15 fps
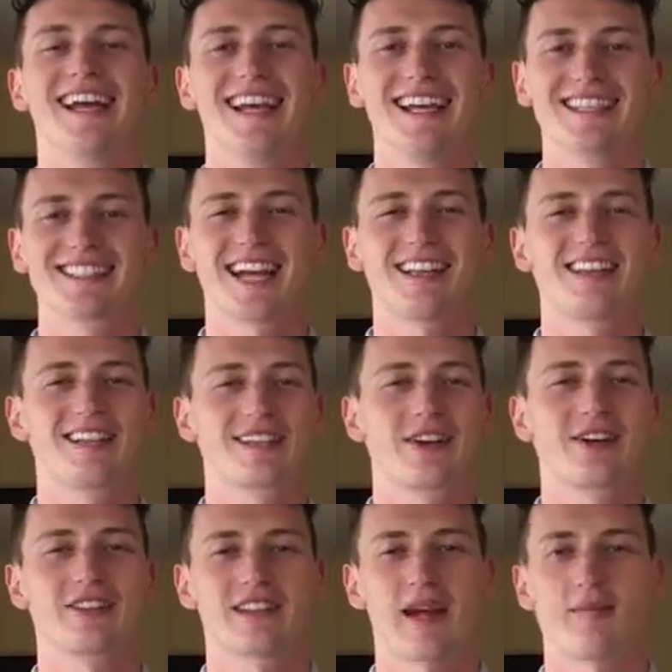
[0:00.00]
Inside this
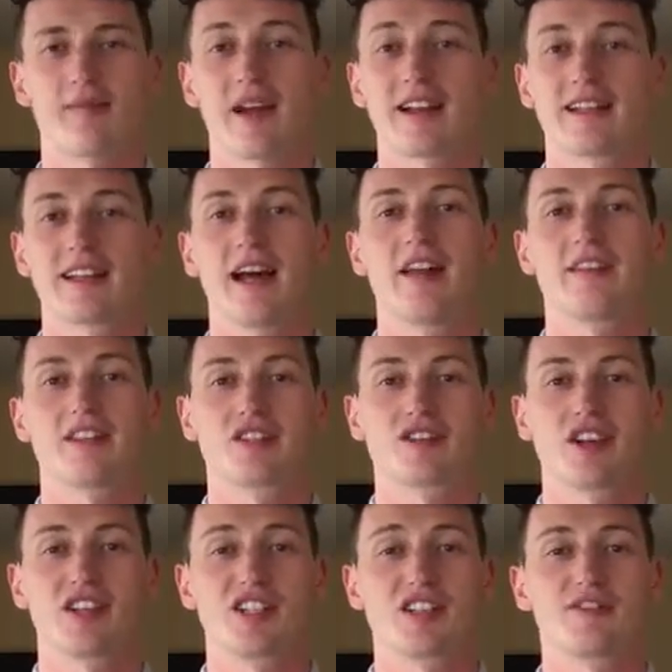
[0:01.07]
course, I break down the
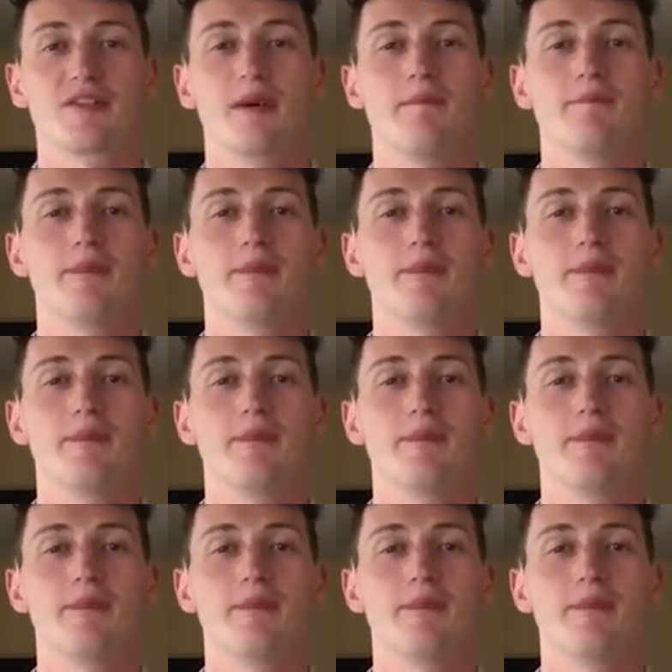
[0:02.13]
strategies from the